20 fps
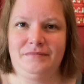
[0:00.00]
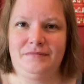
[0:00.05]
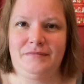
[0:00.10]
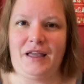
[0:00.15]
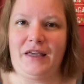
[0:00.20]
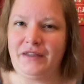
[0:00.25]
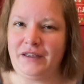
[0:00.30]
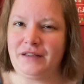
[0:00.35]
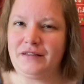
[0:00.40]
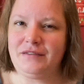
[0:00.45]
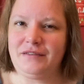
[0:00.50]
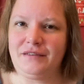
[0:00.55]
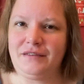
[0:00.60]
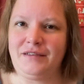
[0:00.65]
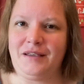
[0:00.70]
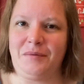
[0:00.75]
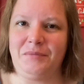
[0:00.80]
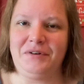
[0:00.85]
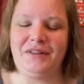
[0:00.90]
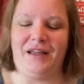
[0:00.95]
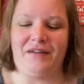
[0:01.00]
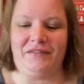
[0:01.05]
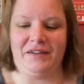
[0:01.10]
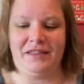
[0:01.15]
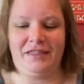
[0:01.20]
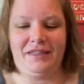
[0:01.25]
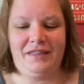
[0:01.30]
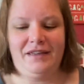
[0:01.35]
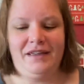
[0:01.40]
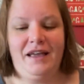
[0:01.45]
I think it's December
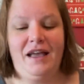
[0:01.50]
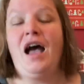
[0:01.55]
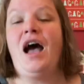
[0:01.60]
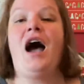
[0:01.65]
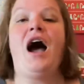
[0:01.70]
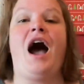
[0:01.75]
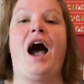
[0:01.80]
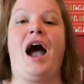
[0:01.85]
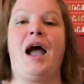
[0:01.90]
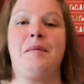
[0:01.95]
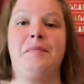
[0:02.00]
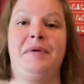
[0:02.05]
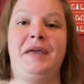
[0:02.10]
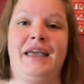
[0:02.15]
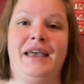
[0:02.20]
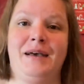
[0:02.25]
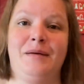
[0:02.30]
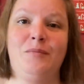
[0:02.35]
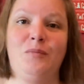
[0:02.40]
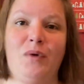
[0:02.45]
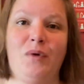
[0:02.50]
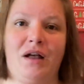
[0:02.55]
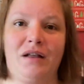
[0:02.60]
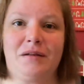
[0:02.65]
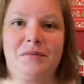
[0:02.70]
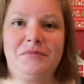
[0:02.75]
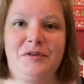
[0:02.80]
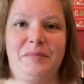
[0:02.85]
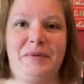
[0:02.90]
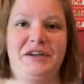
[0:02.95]
11th. I'm Pam,
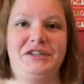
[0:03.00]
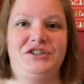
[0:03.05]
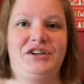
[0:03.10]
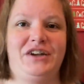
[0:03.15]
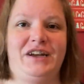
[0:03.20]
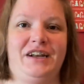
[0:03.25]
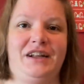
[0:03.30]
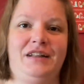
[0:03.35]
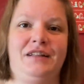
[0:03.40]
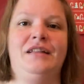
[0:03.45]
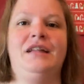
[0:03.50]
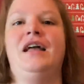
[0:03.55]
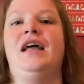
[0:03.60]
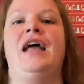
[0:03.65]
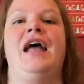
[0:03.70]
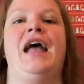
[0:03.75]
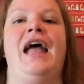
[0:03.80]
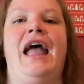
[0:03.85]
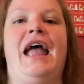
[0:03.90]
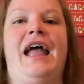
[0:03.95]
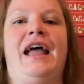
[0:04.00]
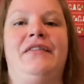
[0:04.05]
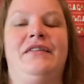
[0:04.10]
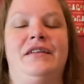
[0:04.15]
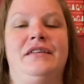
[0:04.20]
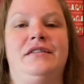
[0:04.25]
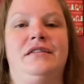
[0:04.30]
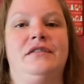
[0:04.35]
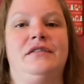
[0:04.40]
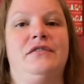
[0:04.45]
welcome to my channel. And
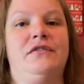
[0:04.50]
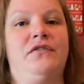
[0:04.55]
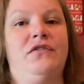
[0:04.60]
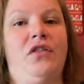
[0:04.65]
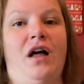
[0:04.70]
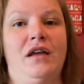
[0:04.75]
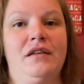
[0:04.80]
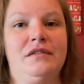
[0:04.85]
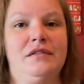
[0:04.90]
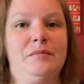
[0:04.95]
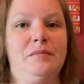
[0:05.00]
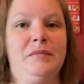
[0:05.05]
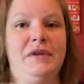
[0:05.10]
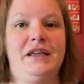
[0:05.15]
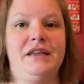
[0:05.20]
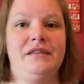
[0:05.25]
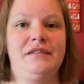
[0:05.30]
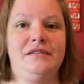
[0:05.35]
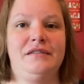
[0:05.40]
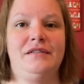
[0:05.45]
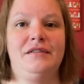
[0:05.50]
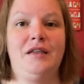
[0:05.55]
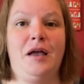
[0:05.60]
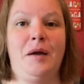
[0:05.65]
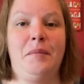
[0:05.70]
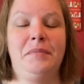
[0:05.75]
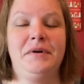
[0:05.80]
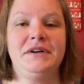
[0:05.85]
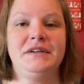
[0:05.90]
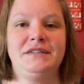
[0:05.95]
this is Flossmas
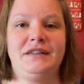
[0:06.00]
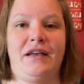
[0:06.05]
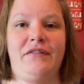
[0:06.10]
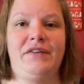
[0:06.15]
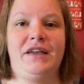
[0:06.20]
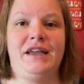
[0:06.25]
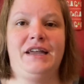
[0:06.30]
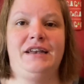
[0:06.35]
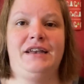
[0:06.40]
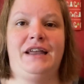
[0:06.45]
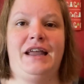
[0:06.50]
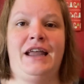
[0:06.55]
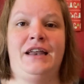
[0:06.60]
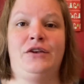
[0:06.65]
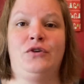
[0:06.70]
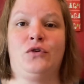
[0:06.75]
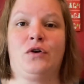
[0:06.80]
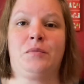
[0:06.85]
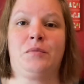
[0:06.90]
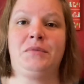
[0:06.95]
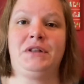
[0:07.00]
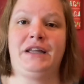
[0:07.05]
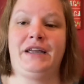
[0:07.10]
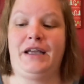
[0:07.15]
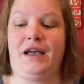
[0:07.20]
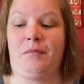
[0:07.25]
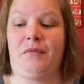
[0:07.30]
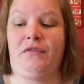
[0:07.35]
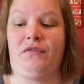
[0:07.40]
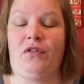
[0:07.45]
number 7. And normally
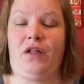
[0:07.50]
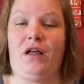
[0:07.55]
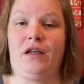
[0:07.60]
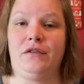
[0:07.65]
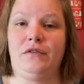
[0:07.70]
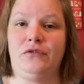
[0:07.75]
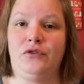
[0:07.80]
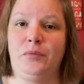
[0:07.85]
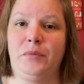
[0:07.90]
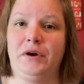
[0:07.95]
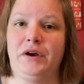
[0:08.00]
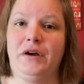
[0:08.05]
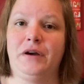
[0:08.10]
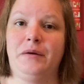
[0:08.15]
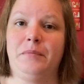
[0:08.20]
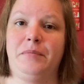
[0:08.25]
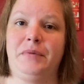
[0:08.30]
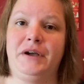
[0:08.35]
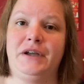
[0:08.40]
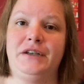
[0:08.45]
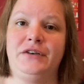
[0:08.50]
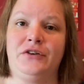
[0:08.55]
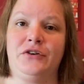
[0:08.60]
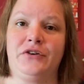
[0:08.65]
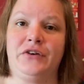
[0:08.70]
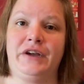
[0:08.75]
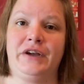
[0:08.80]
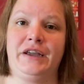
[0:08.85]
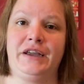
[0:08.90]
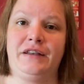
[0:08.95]
I'm a Flosstuber, but
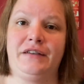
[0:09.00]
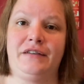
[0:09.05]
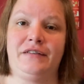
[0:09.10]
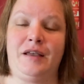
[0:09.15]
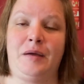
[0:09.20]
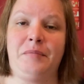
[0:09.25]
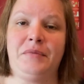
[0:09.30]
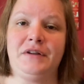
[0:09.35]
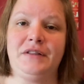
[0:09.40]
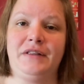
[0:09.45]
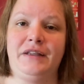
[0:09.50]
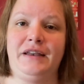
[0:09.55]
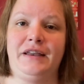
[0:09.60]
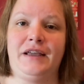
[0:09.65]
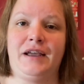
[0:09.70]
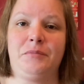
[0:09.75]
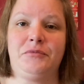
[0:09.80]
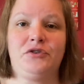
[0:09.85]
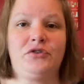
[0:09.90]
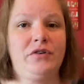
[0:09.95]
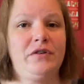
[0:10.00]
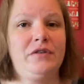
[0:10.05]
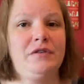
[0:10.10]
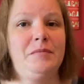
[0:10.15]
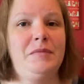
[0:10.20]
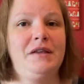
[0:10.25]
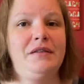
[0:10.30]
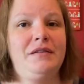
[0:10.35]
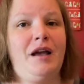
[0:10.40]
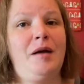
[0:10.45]
during December leading up to
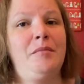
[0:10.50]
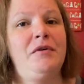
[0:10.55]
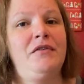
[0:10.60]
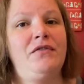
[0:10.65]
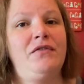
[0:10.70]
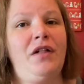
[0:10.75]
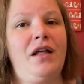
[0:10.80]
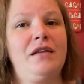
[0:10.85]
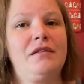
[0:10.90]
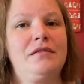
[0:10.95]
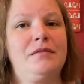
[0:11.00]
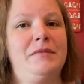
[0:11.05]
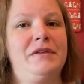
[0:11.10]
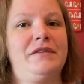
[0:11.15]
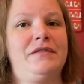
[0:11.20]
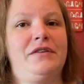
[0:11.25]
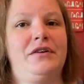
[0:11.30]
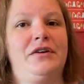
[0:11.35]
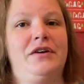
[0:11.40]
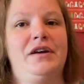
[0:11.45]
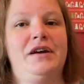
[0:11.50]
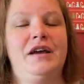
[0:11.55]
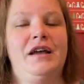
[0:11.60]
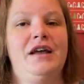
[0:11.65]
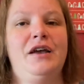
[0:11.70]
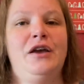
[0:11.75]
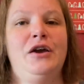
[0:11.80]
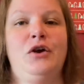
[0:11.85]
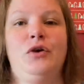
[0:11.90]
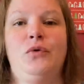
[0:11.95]
Christmas, I'm a Flossmasser,
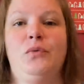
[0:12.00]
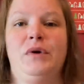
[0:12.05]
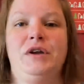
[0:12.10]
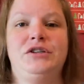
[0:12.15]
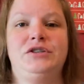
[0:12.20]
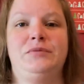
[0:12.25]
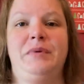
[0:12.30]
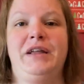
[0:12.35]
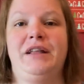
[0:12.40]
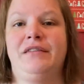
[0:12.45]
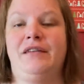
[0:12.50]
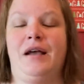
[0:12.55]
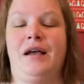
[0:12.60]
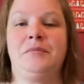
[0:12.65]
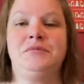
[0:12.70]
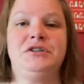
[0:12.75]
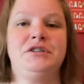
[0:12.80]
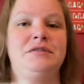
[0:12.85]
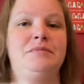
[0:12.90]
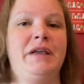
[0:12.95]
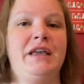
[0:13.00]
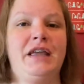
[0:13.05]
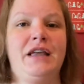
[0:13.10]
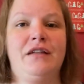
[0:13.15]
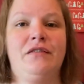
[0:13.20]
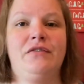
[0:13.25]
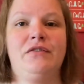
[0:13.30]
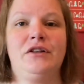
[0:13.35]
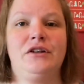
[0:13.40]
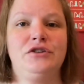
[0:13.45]
which means I'm just
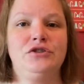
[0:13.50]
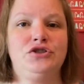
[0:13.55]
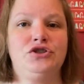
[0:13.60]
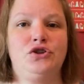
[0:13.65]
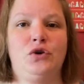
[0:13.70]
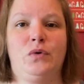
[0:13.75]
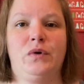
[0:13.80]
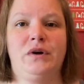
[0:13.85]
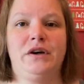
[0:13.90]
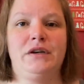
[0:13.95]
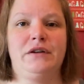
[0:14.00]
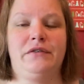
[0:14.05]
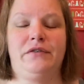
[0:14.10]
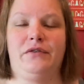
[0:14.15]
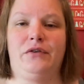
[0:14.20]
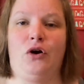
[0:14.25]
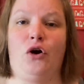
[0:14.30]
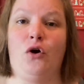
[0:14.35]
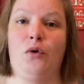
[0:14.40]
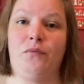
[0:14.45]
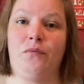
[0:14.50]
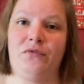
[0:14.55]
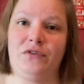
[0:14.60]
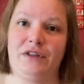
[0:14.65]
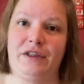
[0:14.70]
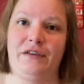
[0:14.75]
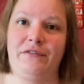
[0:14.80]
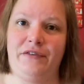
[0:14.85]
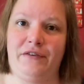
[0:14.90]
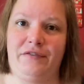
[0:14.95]
making little short,
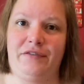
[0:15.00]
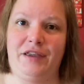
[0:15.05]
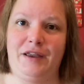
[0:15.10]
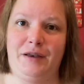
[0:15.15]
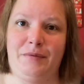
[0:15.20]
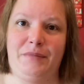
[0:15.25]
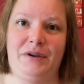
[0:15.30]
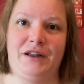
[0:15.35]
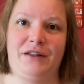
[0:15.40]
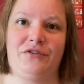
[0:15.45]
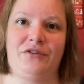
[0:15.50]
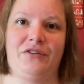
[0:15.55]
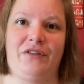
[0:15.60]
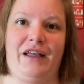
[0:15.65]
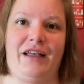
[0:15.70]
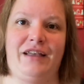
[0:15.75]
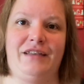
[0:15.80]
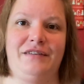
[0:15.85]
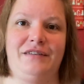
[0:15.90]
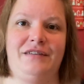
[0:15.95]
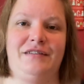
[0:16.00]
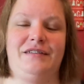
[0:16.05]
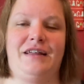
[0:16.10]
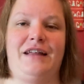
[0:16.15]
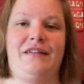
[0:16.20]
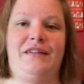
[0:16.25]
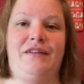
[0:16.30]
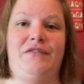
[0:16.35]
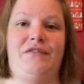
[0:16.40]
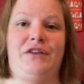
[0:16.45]
hopefully 15 minutes or less
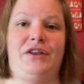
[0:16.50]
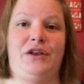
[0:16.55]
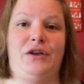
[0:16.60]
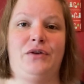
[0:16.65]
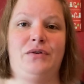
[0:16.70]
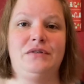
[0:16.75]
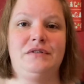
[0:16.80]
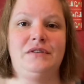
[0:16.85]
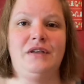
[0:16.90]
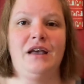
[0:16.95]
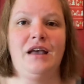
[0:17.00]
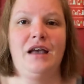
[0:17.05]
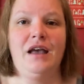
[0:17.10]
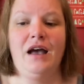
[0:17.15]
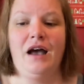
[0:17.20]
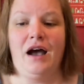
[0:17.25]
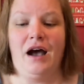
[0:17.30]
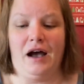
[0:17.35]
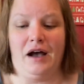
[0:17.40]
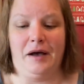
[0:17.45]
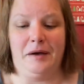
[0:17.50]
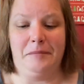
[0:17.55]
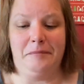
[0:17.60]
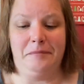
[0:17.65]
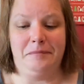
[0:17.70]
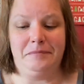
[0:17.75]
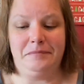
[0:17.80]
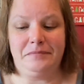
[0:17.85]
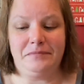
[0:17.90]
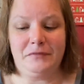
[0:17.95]
daily videos,
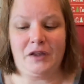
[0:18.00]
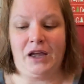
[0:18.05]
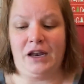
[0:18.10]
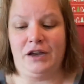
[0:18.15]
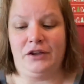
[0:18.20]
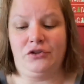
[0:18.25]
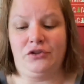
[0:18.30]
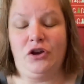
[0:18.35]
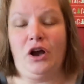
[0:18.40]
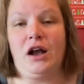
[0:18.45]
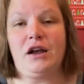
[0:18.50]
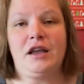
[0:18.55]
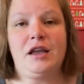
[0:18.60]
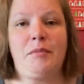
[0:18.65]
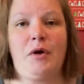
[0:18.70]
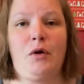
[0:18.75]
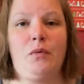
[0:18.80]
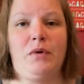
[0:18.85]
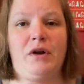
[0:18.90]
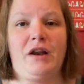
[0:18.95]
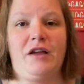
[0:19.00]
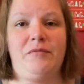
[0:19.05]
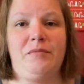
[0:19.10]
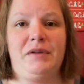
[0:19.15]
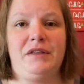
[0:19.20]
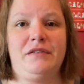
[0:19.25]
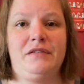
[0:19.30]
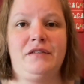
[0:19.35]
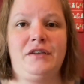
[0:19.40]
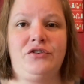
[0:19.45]
kind of talking about what I've
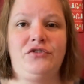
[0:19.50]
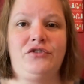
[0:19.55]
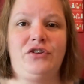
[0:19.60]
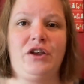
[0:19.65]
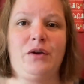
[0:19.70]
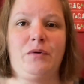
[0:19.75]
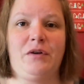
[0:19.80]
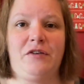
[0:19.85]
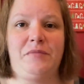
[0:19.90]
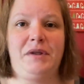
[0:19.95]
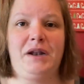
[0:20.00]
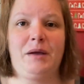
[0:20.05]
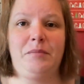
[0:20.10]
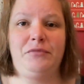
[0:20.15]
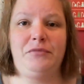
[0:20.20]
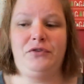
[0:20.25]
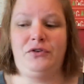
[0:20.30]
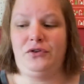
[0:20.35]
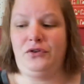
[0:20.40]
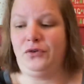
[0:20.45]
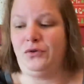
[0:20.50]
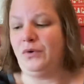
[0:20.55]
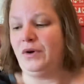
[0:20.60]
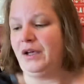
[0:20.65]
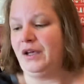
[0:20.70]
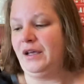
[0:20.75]
been stitching, what I've been up to.